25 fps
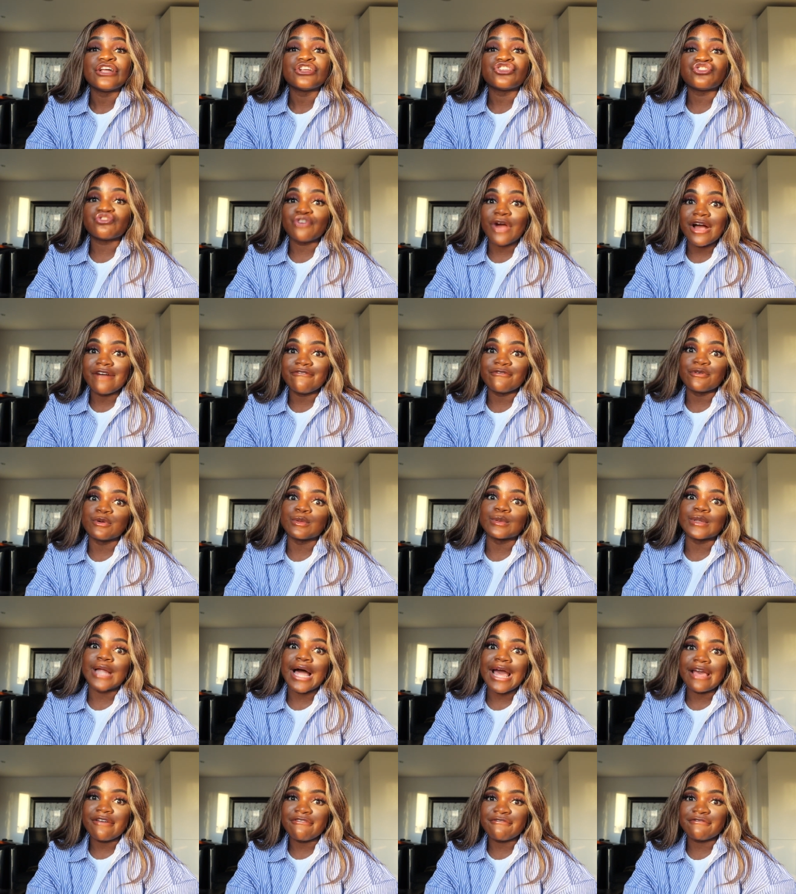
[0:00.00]
travel
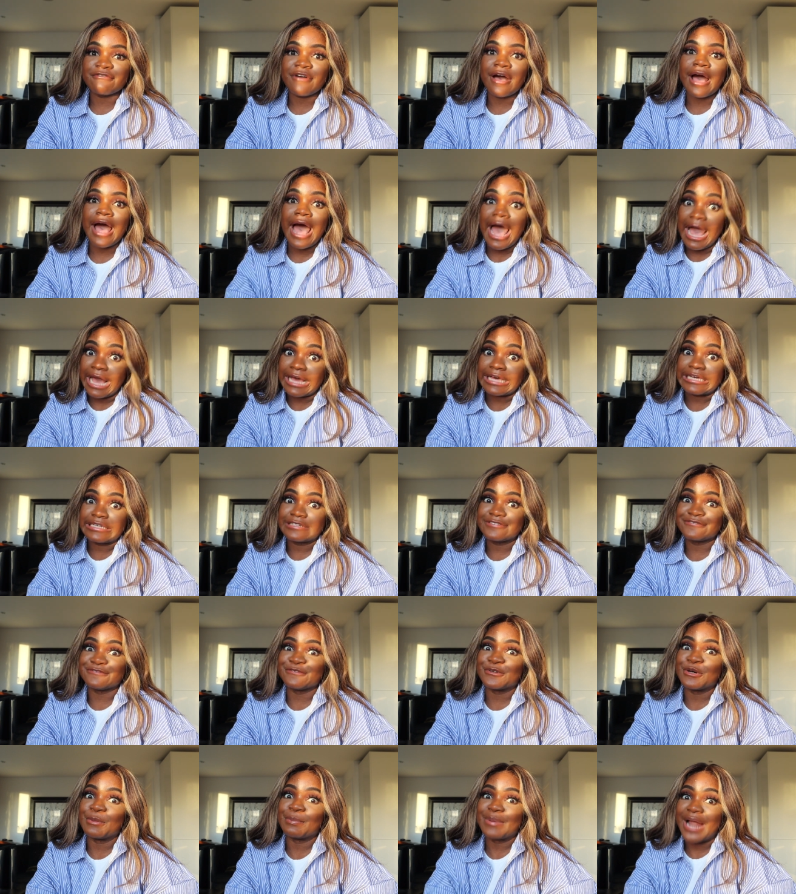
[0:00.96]
life hack
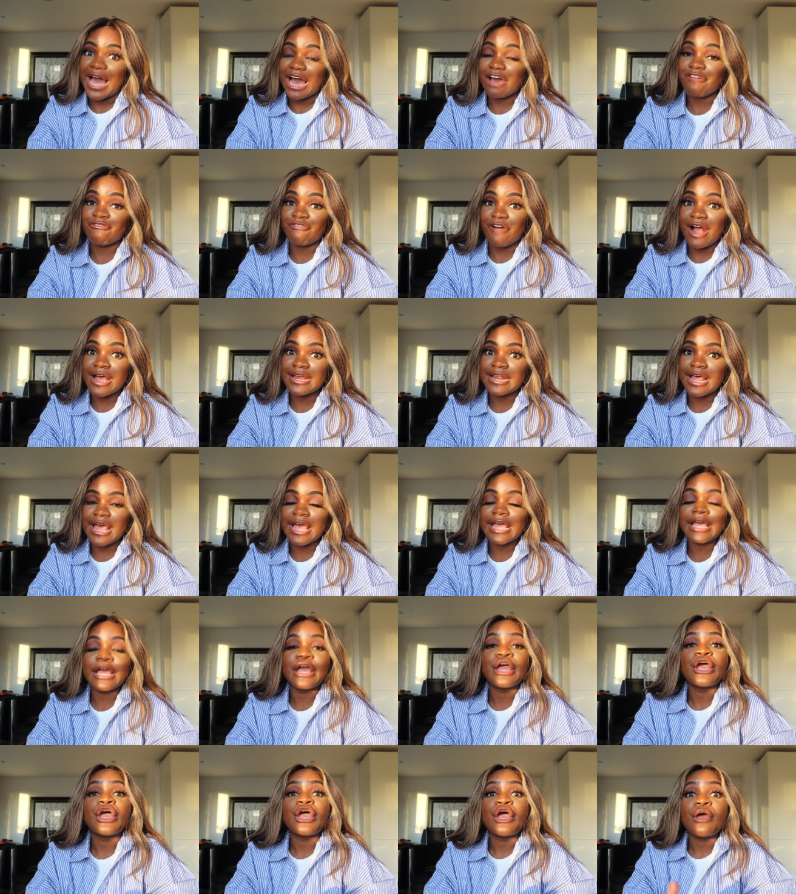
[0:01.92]
for Black
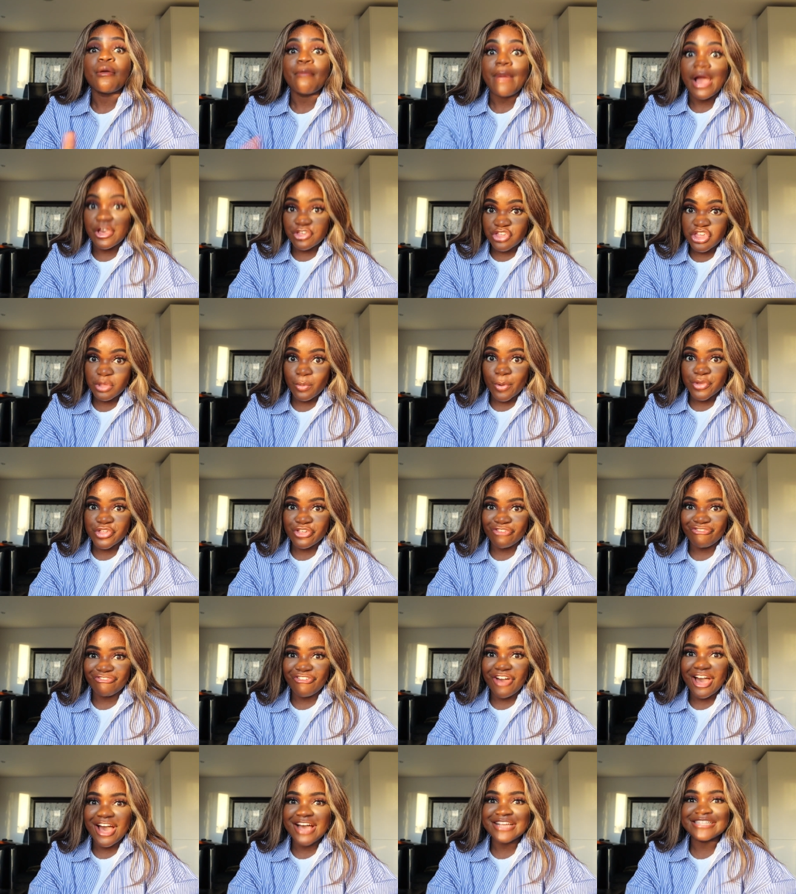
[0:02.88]
Friday, make sure you watch it
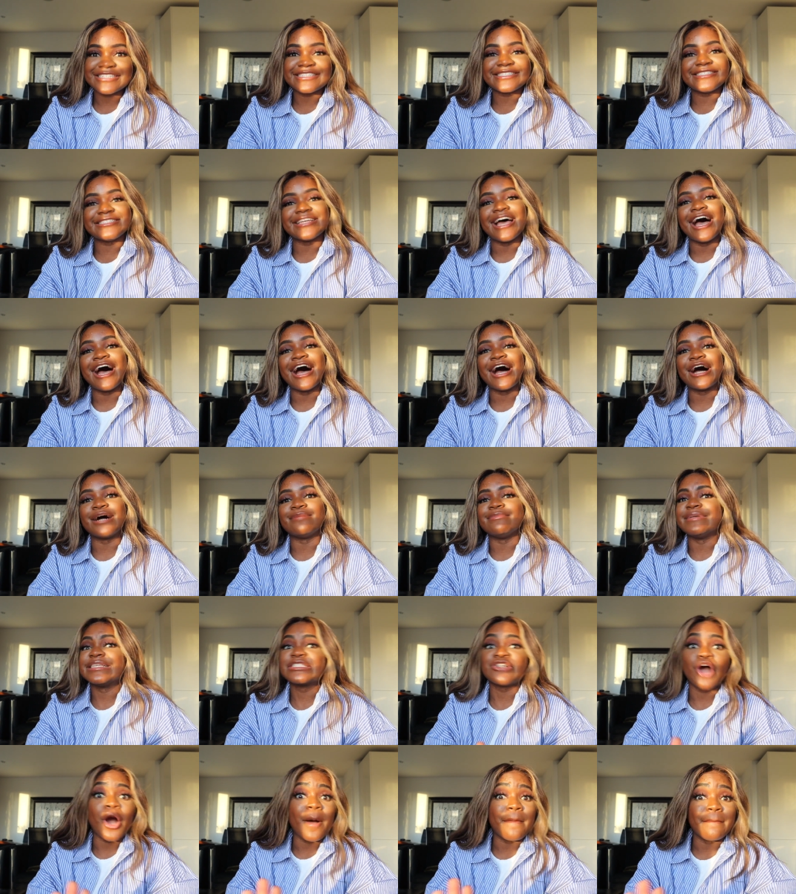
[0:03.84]
first.
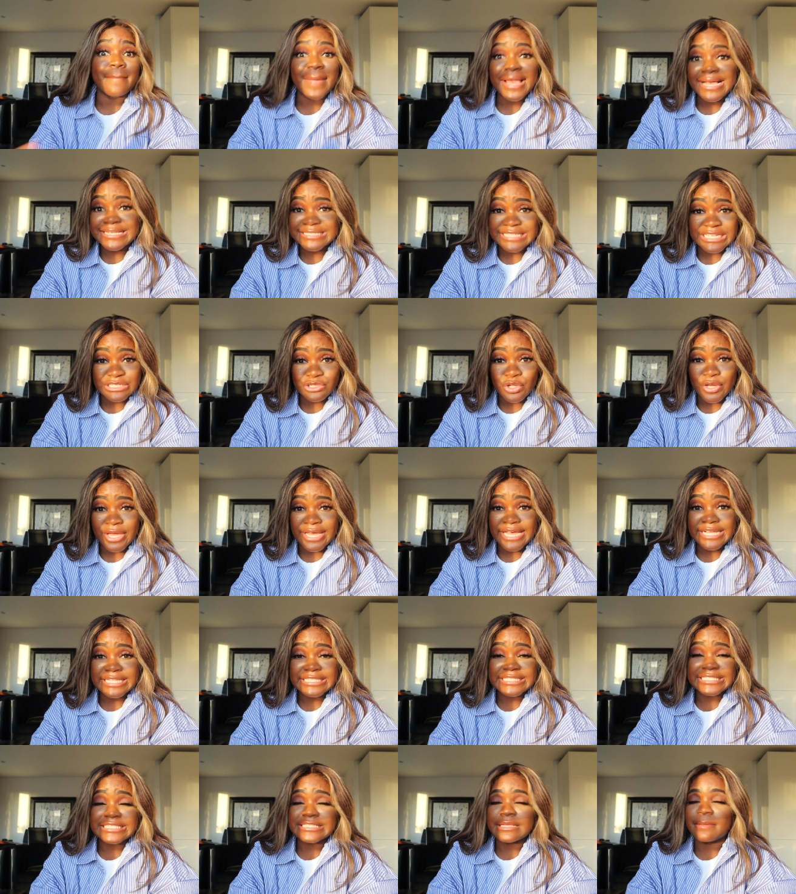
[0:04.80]
It's got amazing
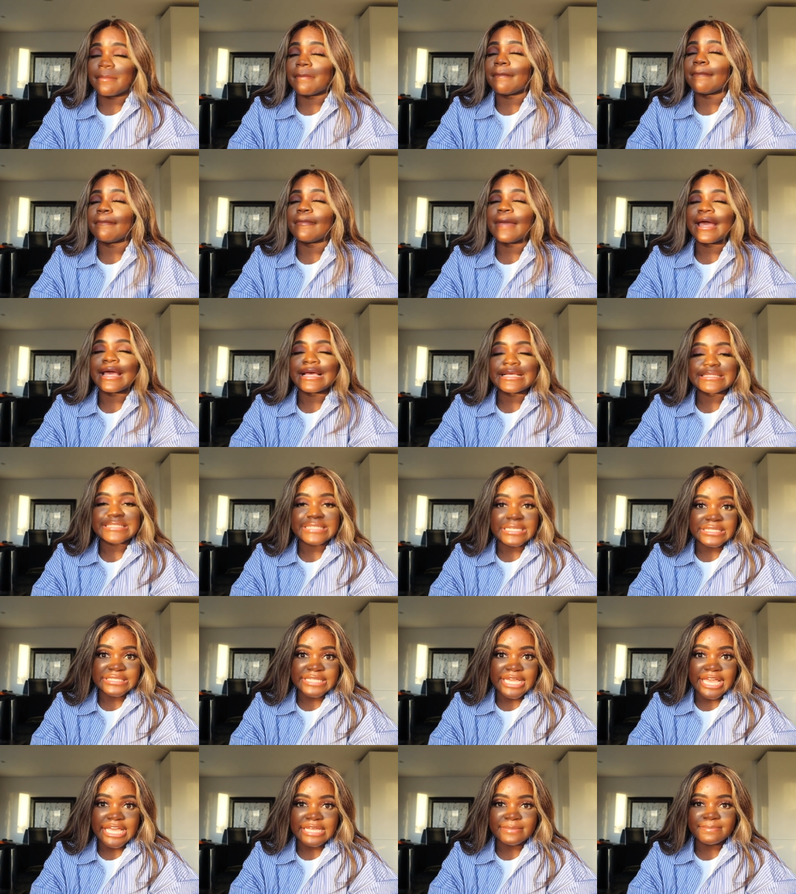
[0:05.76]
nuggets, amazing
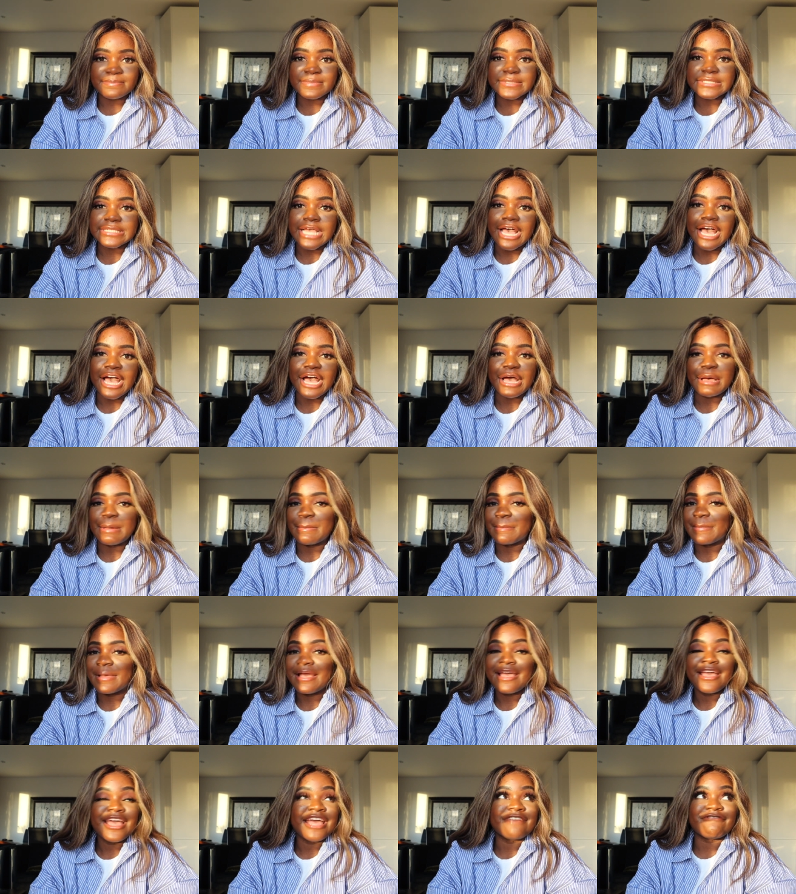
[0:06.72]
tips,
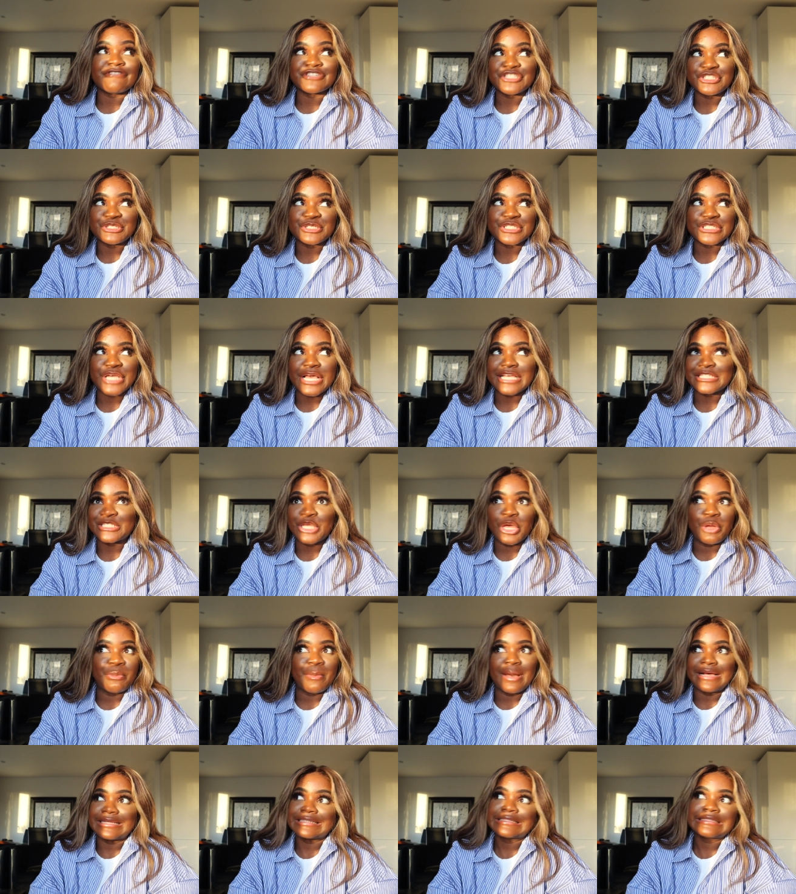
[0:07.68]
if I do say so
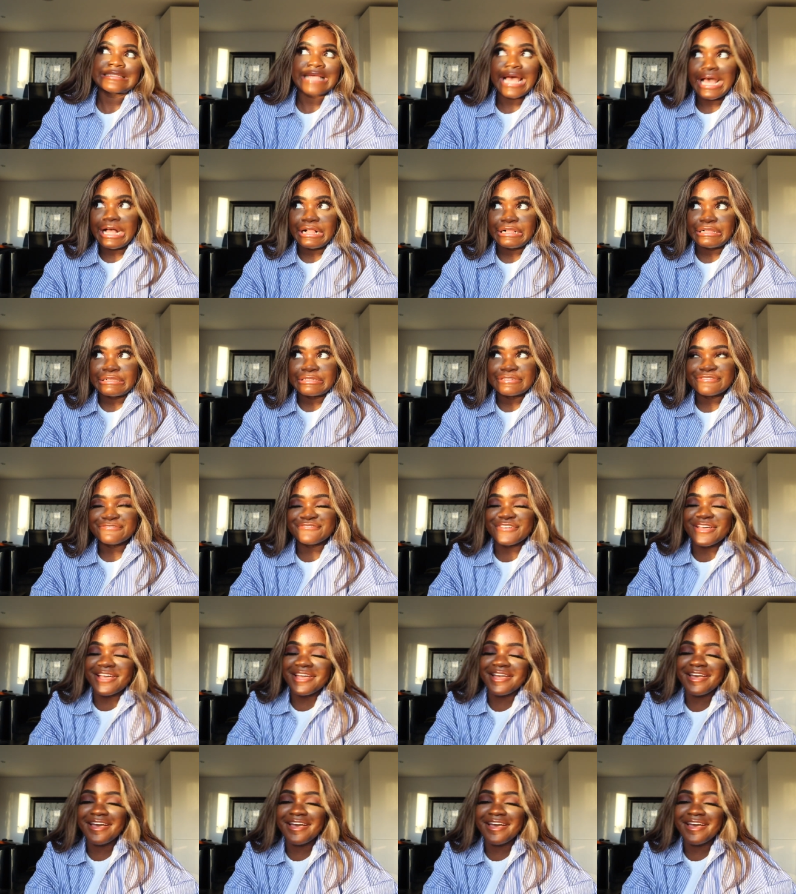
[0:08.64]
myself.